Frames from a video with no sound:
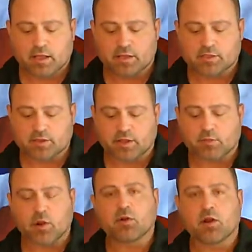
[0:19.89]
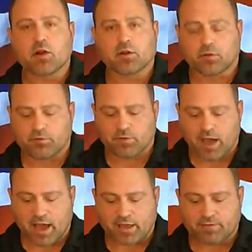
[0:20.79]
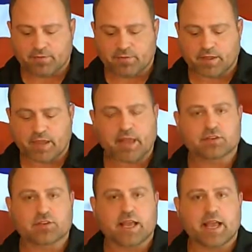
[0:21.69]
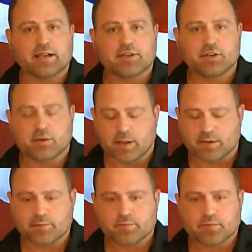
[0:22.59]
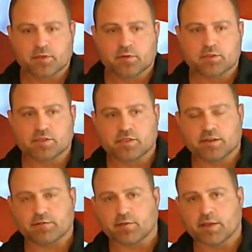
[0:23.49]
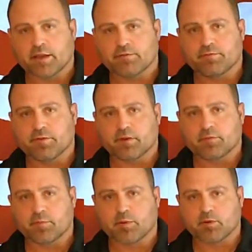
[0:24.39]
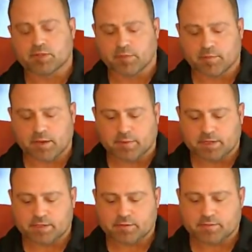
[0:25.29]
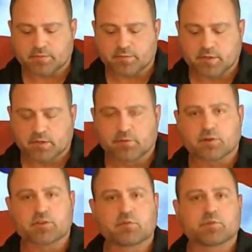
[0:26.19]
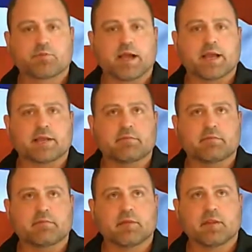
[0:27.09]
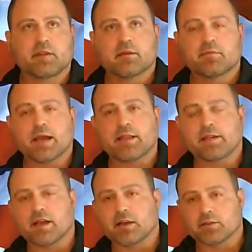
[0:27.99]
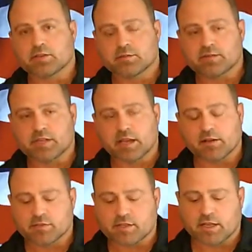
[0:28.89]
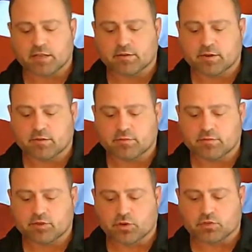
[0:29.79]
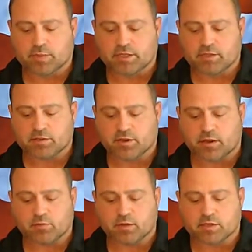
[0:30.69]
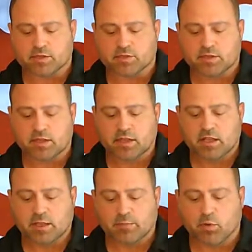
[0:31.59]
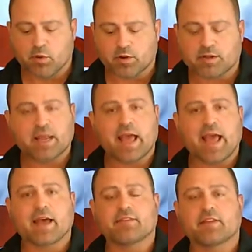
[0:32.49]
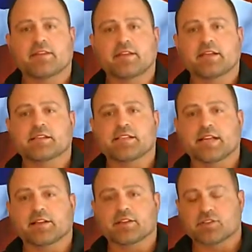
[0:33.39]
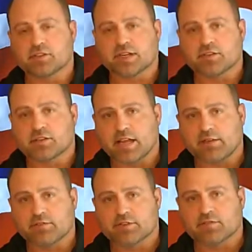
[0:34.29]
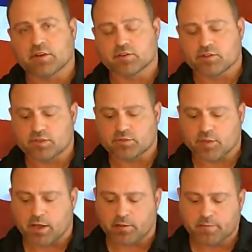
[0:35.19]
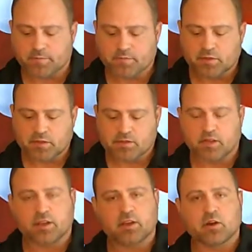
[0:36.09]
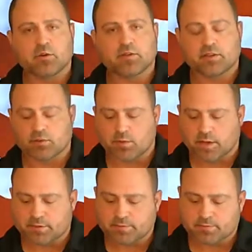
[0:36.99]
So they wrote Article 5, but they actually added to it, which is a different way of proposing amendments. First, it was by the Congress themselves, and George Mason thought it was important to add that the state legislatures have this function as well. So you could go with either one.